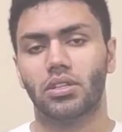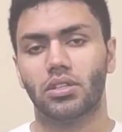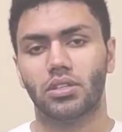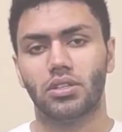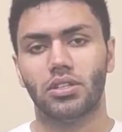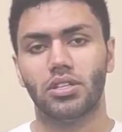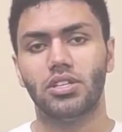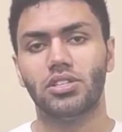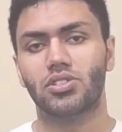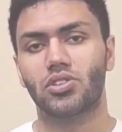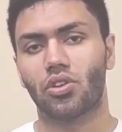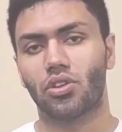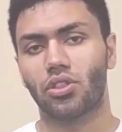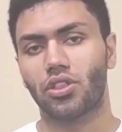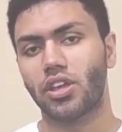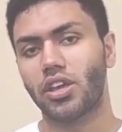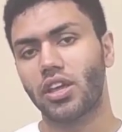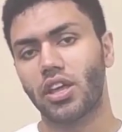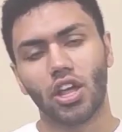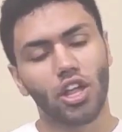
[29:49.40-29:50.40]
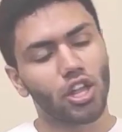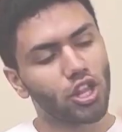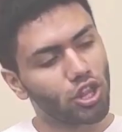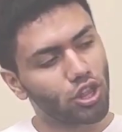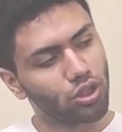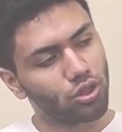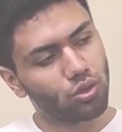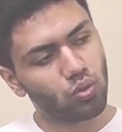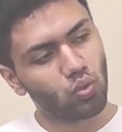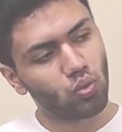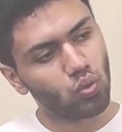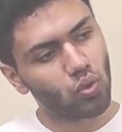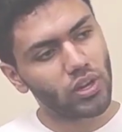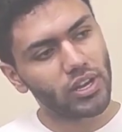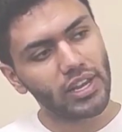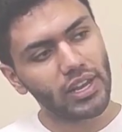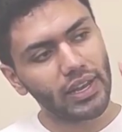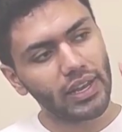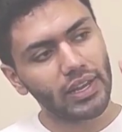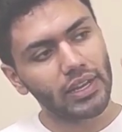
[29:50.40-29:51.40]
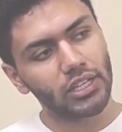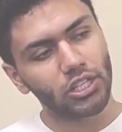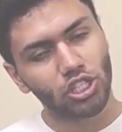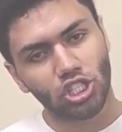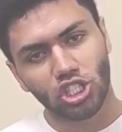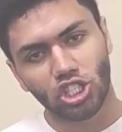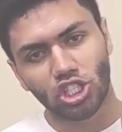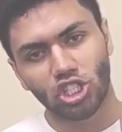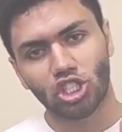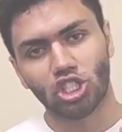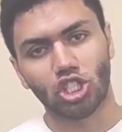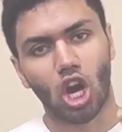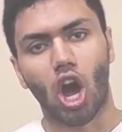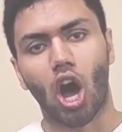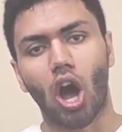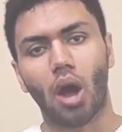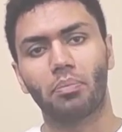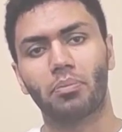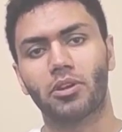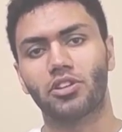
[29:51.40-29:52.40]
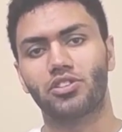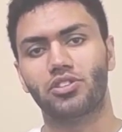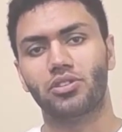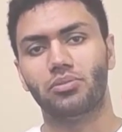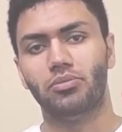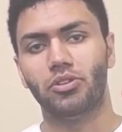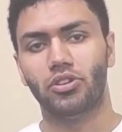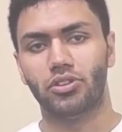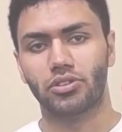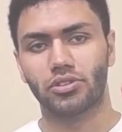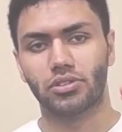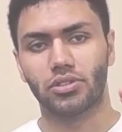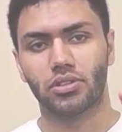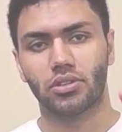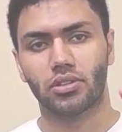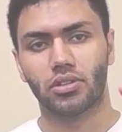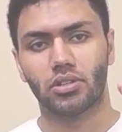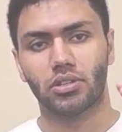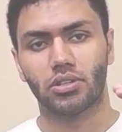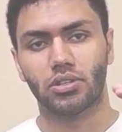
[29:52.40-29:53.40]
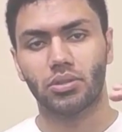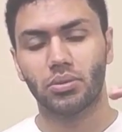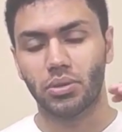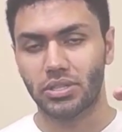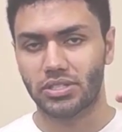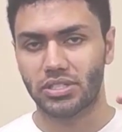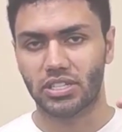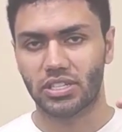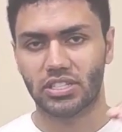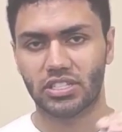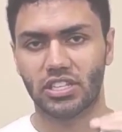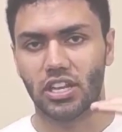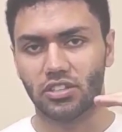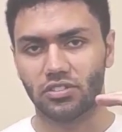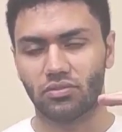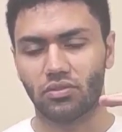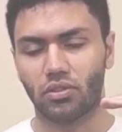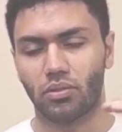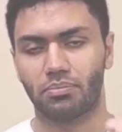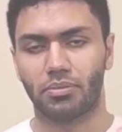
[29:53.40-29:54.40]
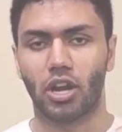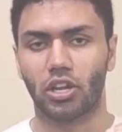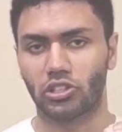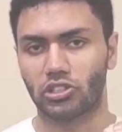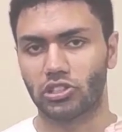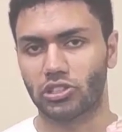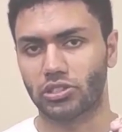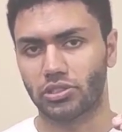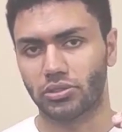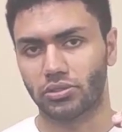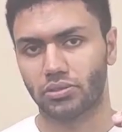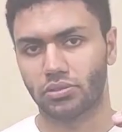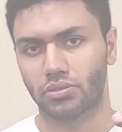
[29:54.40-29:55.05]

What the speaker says: These are the 3 top contributors to a successful project.